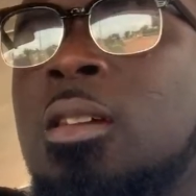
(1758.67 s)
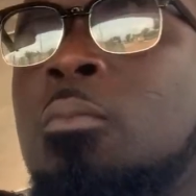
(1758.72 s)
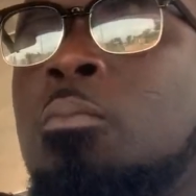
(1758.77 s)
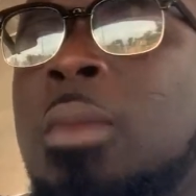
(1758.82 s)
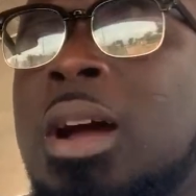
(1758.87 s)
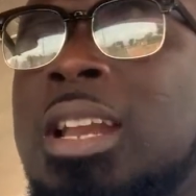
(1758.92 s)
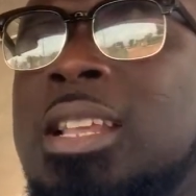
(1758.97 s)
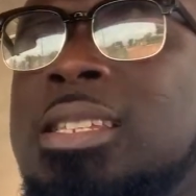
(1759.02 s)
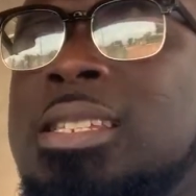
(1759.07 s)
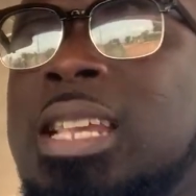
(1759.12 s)

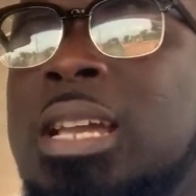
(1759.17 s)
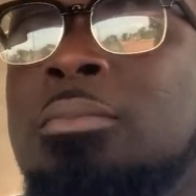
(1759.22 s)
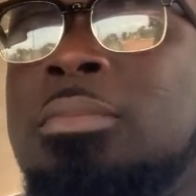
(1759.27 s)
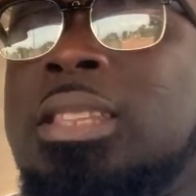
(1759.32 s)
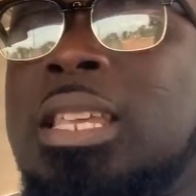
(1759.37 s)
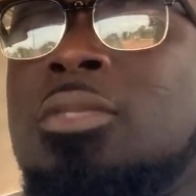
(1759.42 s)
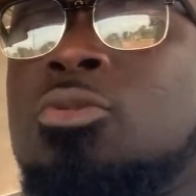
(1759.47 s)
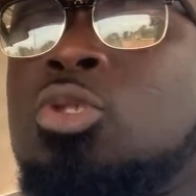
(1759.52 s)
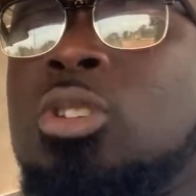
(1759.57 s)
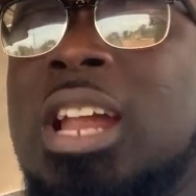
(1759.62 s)
but the same
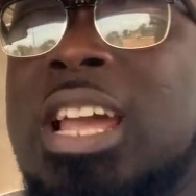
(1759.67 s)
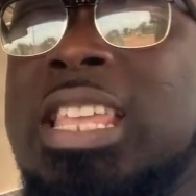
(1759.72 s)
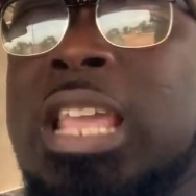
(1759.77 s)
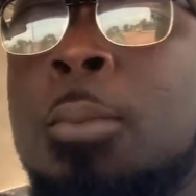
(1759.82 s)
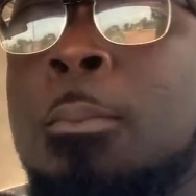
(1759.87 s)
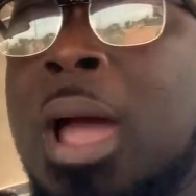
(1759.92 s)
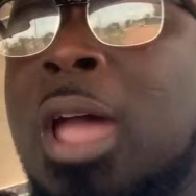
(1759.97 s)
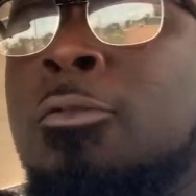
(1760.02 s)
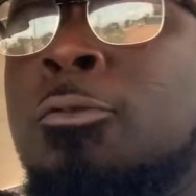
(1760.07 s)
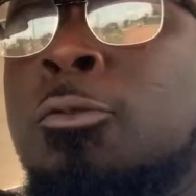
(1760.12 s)
thing so na
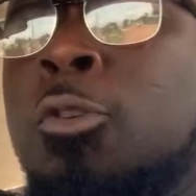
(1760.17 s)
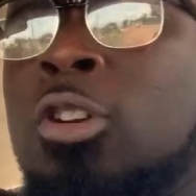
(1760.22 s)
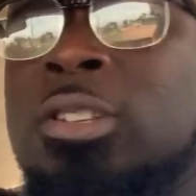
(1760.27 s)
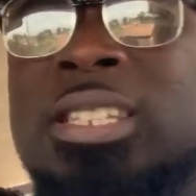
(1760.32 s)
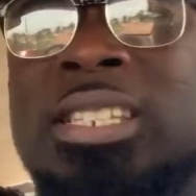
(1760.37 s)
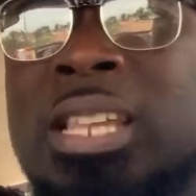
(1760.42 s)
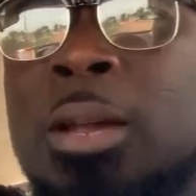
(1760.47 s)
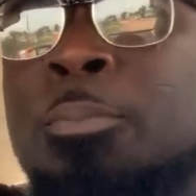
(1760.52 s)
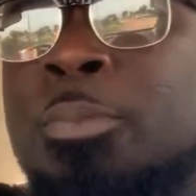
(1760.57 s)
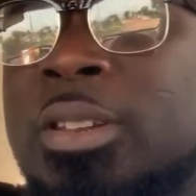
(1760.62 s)
by force
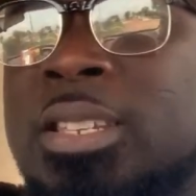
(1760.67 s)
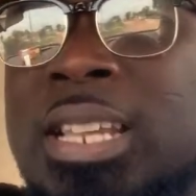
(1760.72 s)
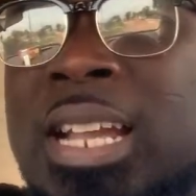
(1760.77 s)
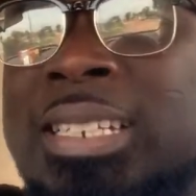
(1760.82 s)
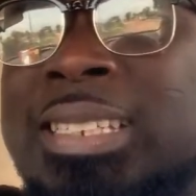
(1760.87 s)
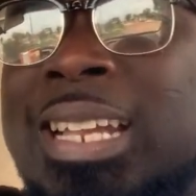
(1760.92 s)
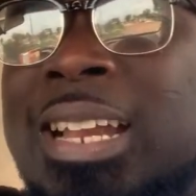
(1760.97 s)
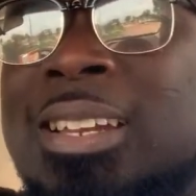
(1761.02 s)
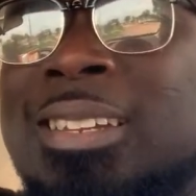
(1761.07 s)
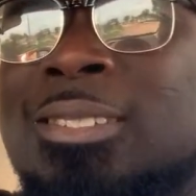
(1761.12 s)
is a
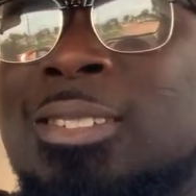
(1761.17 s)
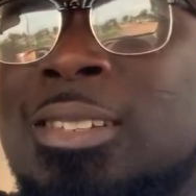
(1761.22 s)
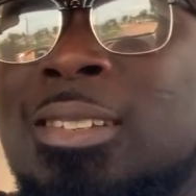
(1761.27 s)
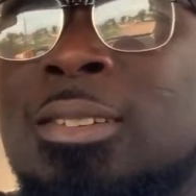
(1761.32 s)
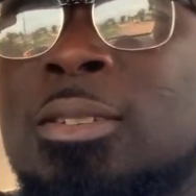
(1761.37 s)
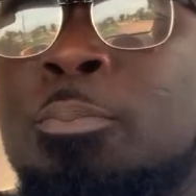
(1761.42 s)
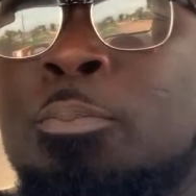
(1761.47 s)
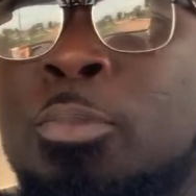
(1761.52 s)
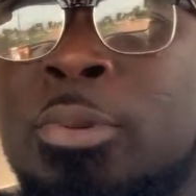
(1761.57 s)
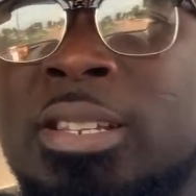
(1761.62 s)
presenter so
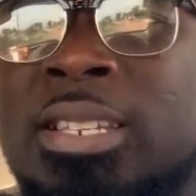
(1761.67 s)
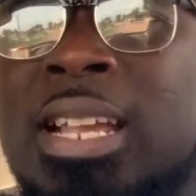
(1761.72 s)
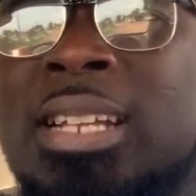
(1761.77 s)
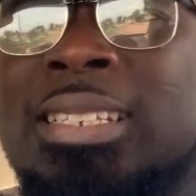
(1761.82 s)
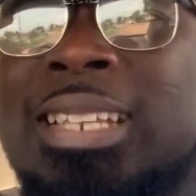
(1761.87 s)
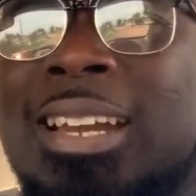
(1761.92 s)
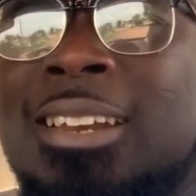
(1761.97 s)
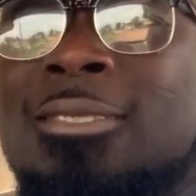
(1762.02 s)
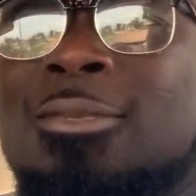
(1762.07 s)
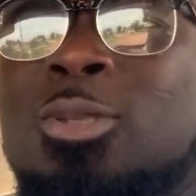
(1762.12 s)

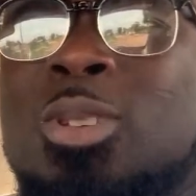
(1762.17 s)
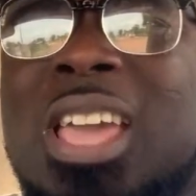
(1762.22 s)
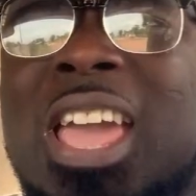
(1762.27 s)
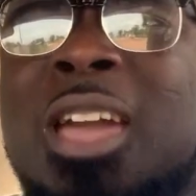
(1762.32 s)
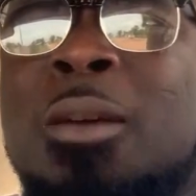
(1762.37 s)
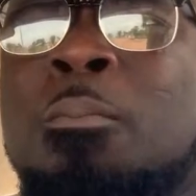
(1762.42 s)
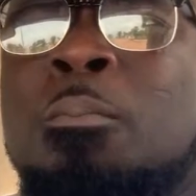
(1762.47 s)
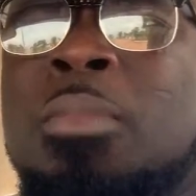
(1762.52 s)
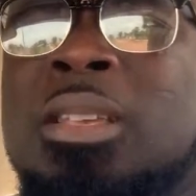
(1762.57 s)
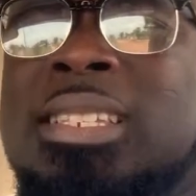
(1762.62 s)

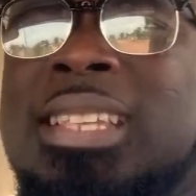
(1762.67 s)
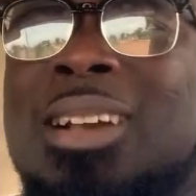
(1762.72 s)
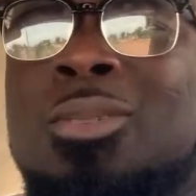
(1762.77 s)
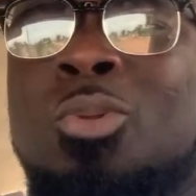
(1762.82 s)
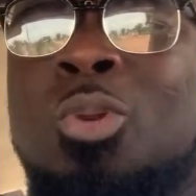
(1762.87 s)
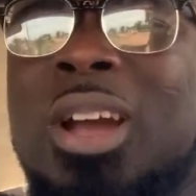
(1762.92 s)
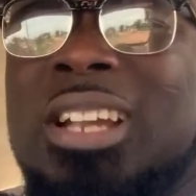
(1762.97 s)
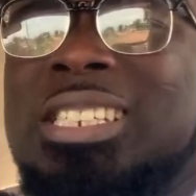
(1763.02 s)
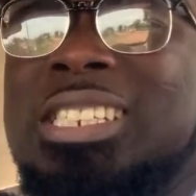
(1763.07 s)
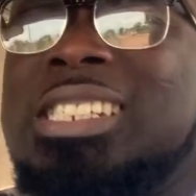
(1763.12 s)
embisa
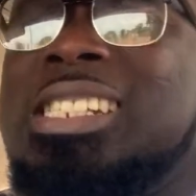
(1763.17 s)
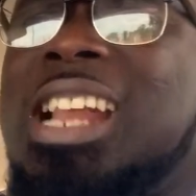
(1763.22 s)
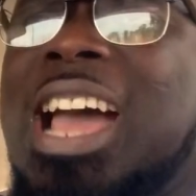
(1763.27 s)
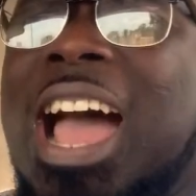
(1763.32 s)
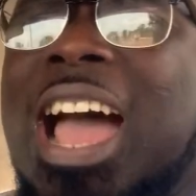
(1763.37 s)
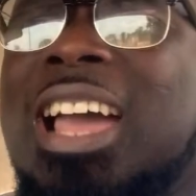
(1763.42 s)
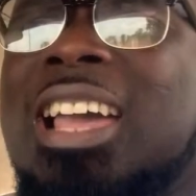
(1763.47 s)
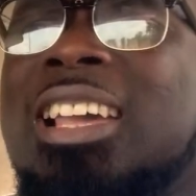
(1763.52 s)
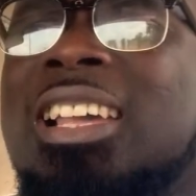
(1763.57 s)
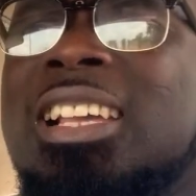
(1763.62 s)

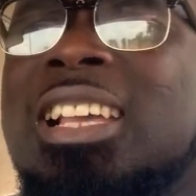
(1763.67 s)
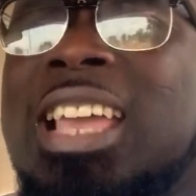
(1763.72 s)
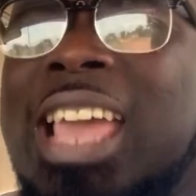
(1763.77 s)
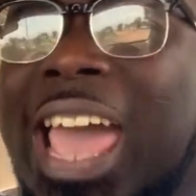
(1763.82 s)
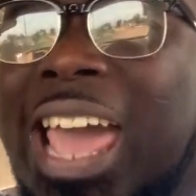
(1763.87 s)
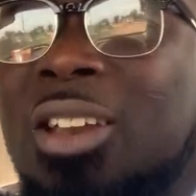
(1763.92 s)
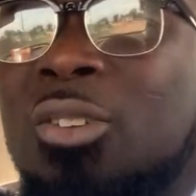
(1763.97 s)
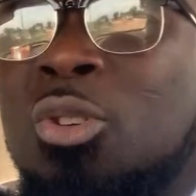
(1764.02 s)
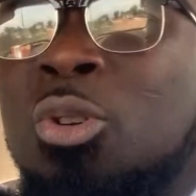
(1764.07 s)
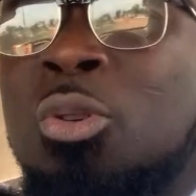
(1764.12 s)
questioner
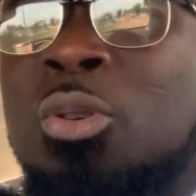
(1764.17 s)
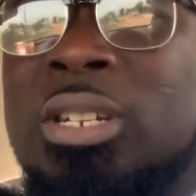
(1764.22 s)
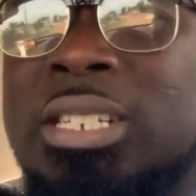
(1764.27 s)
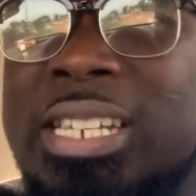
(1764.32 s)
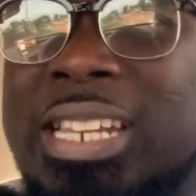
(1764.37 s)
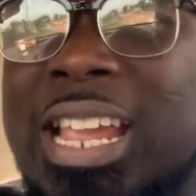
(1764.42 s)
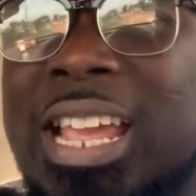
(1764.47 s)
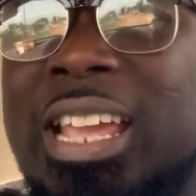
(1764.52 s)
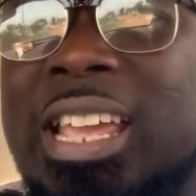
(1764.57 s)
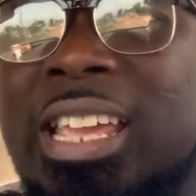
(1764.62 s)
and no
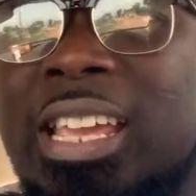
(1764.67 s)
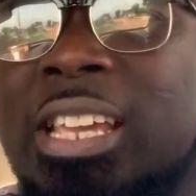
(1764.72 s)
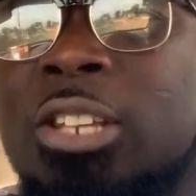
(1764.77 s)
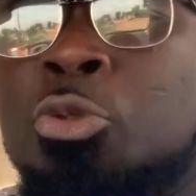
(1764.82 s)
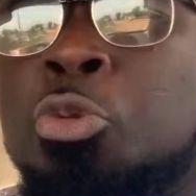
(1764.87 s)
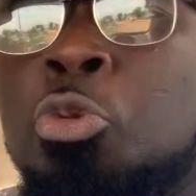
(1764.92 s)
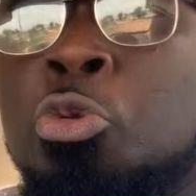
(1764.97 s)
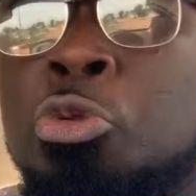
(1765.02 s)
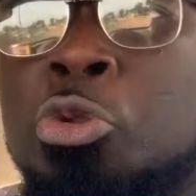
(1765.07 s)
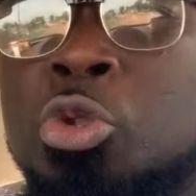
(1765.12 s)
dear
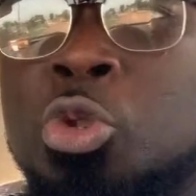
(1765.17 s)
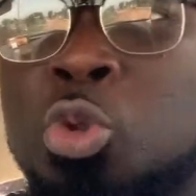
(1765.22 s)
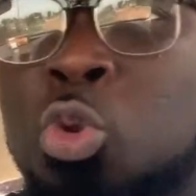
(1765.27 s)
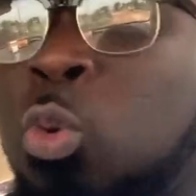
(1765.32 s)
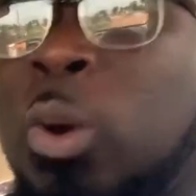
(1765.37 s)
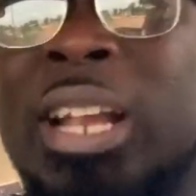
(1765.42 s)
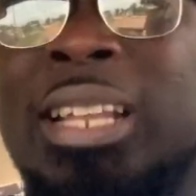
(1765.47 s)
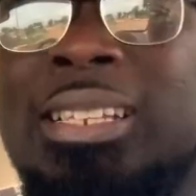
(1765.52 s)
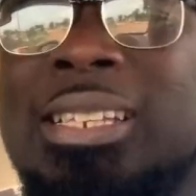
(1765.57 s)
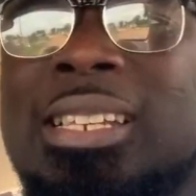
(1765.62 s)
it will
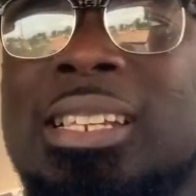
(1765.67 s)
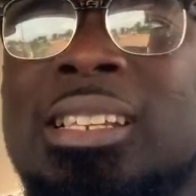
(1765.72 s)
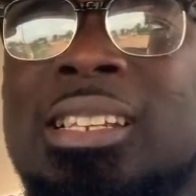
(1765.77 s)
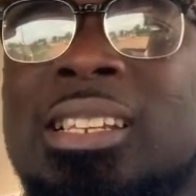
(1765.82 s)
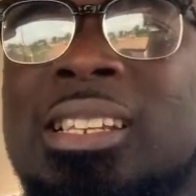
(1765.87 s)
sweet